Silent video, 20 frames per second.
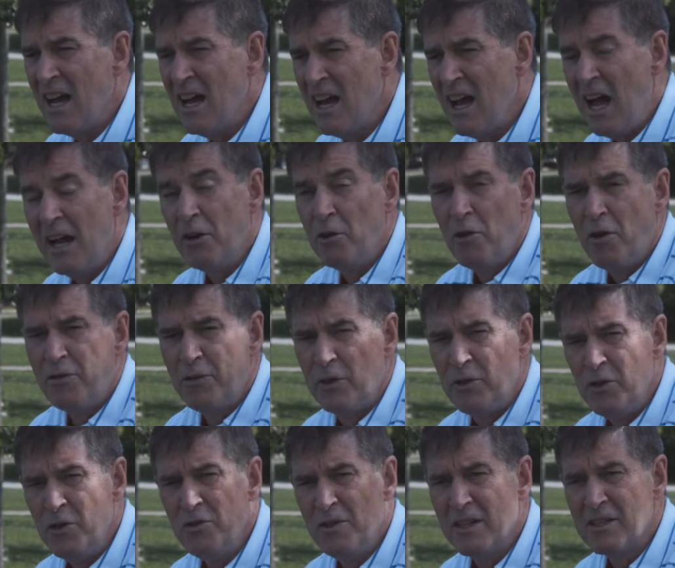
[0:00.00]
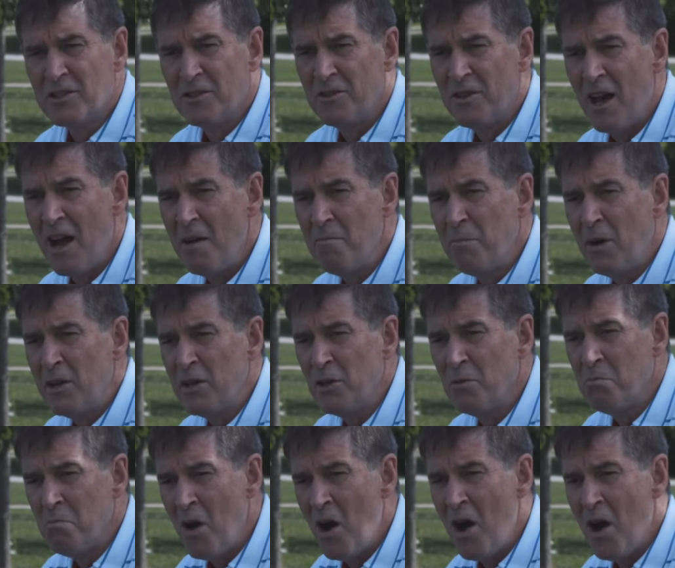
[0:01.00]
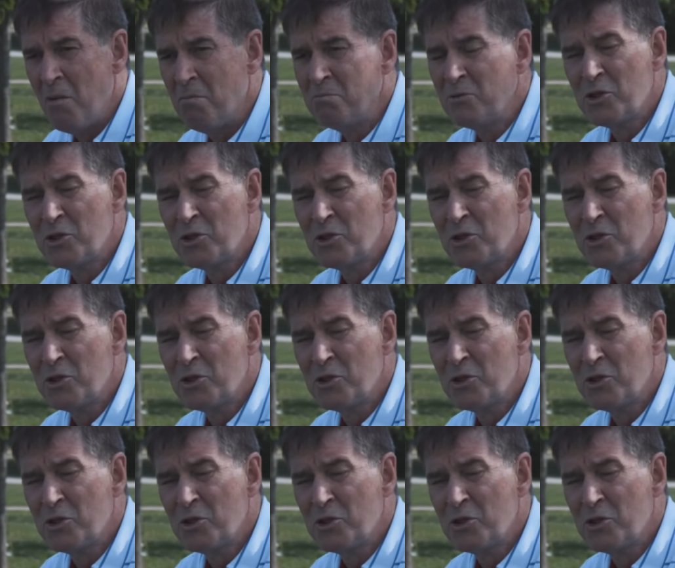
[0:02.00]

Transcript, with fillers: I don't know if you knew this or not, but your mom